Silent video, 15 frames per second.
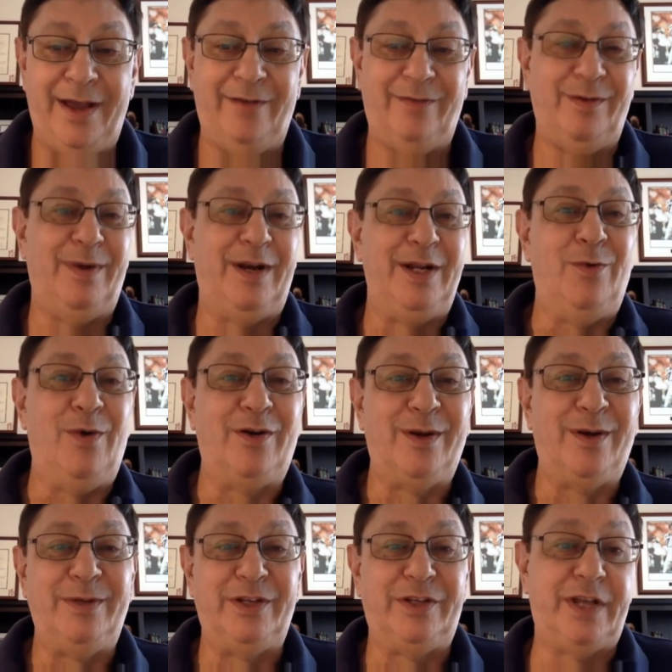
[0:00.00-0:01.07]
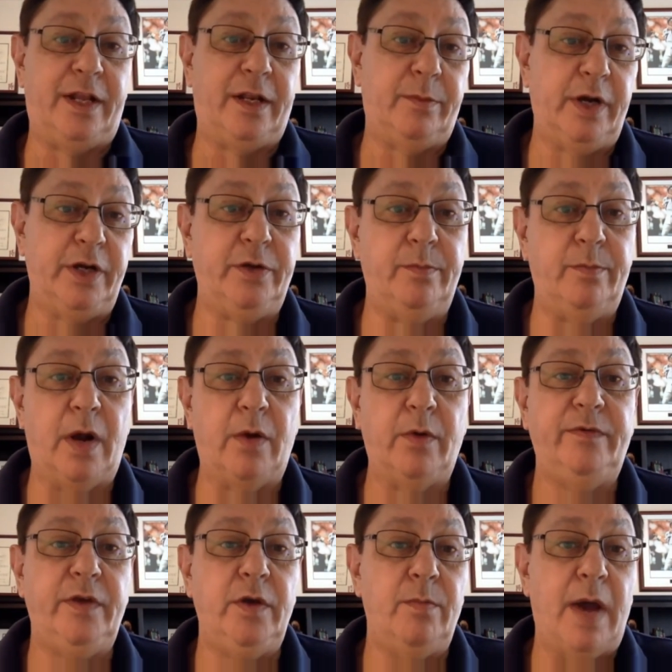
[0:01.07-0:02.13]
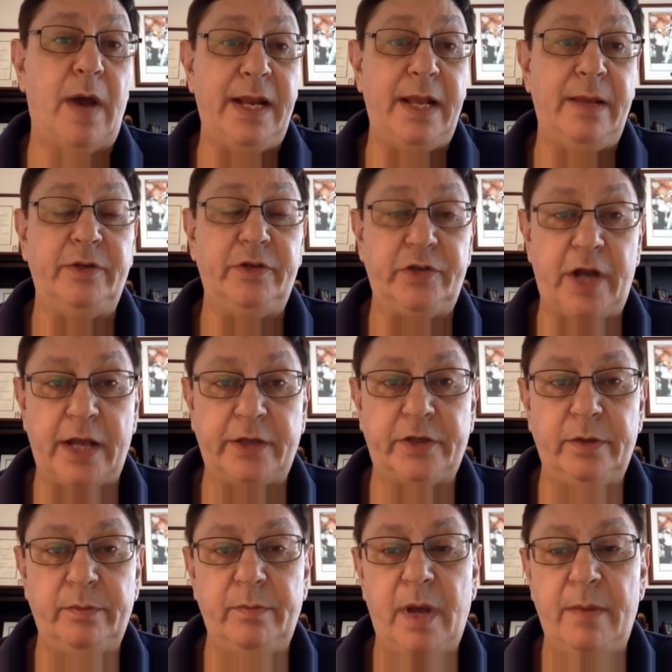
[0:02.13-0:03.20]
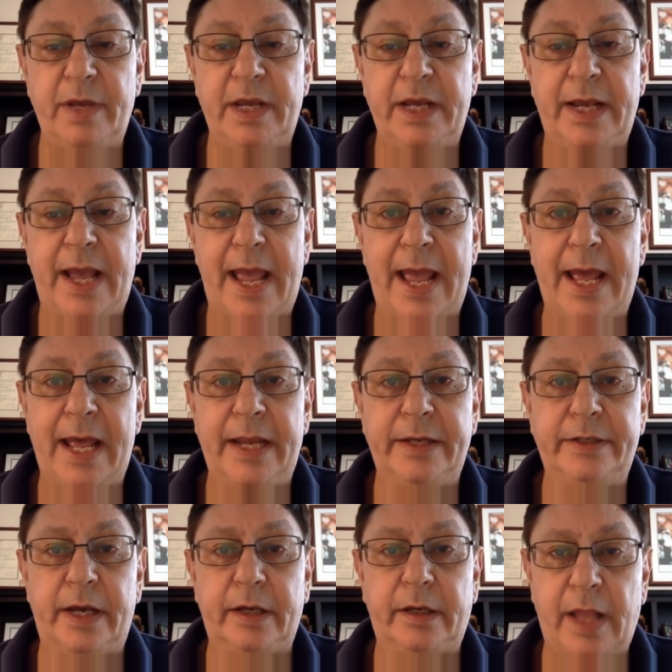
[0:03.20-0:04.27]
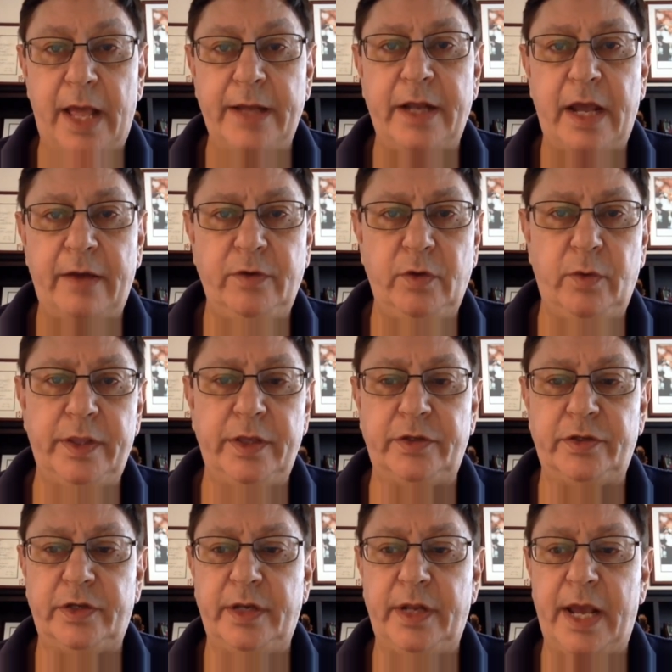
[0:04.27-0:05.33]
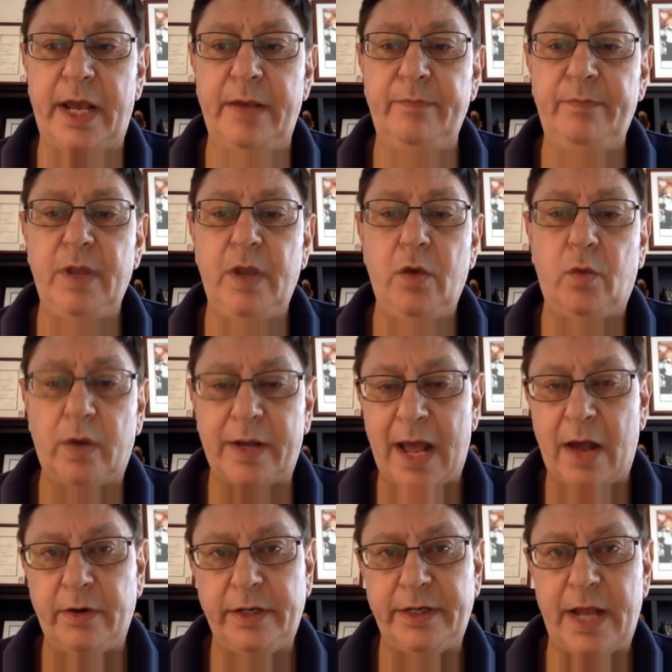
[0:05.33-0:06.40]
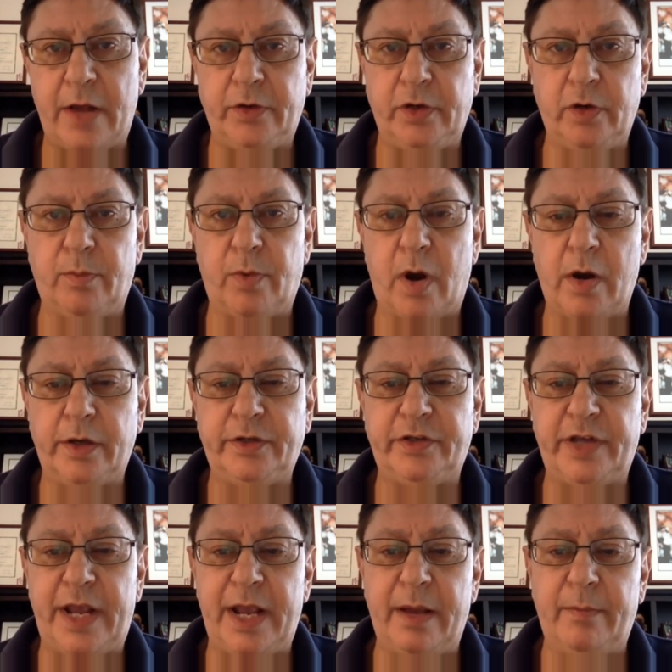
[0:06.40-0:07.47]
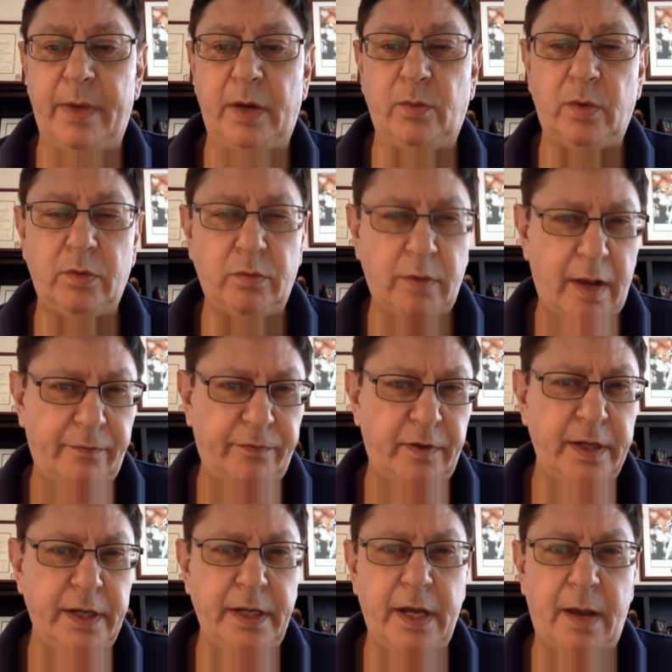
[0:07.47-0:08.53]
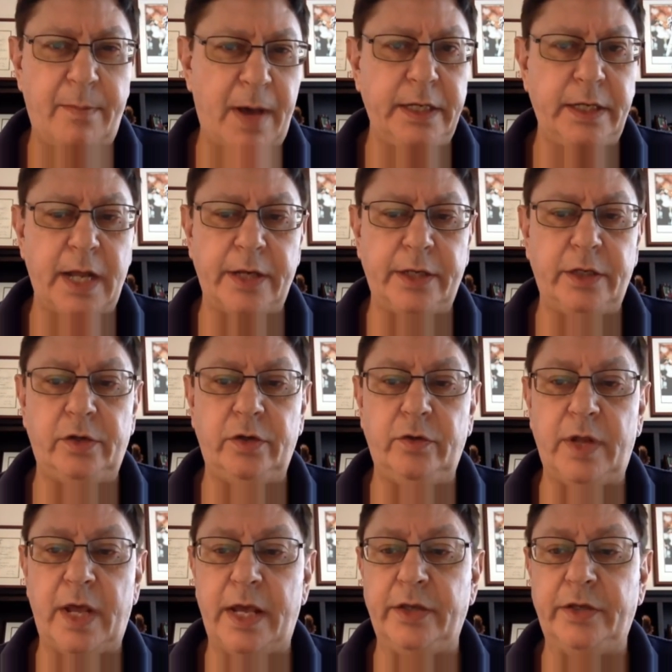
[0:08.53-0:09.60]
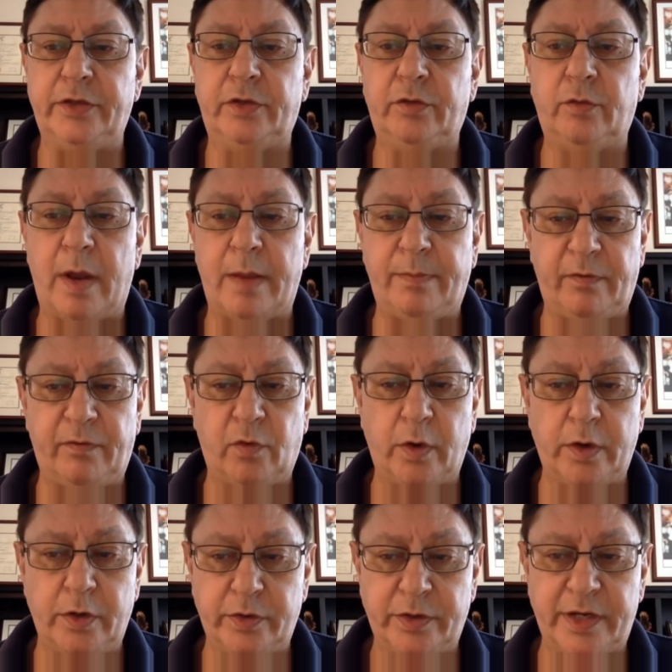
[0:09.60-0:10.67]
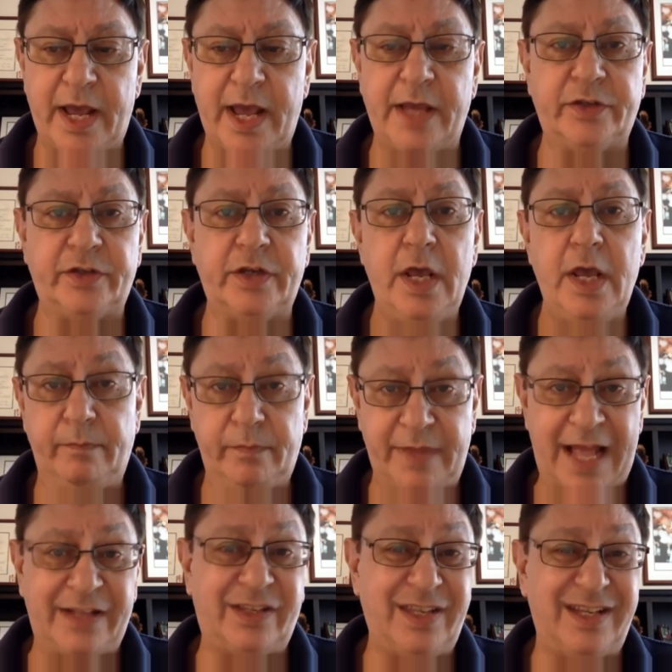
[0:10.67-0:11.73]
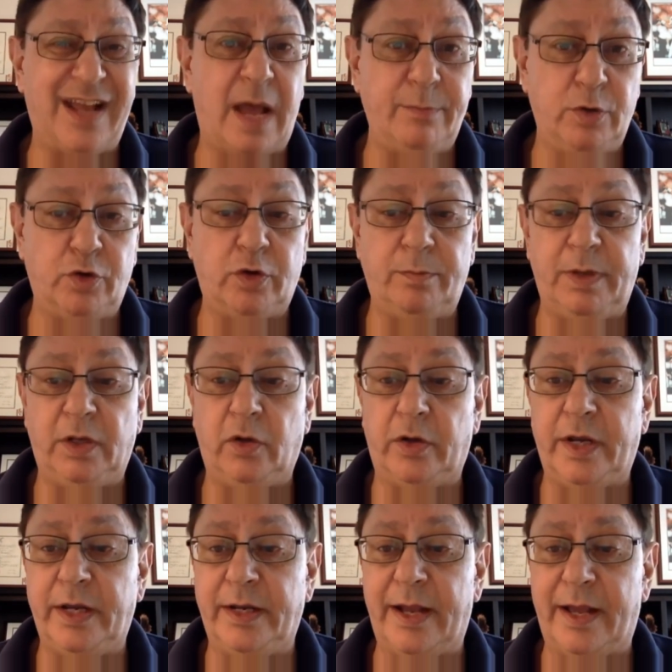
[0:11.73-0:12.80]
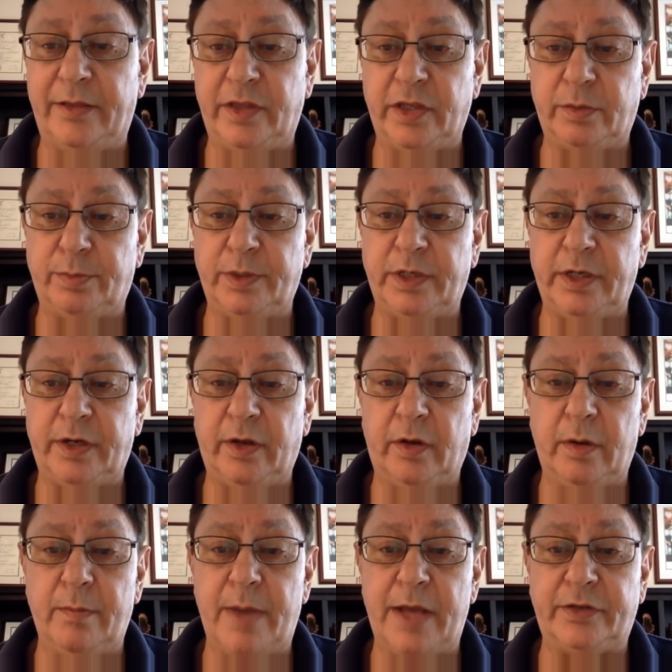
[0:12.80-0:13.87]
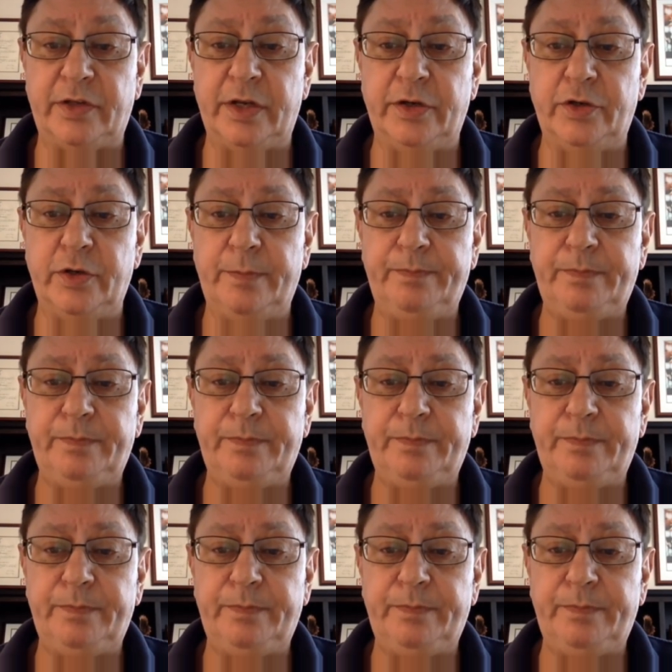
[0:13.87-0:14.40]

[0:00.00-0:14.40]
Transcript: everybody, welcome to Celebration Bar Review. My name is Jackson Mumey, and I'm glad to have you with us today. We're counting down to your bar exam, and we're roughly about 92 days right before your test. That's the time you should be looking at this particular message.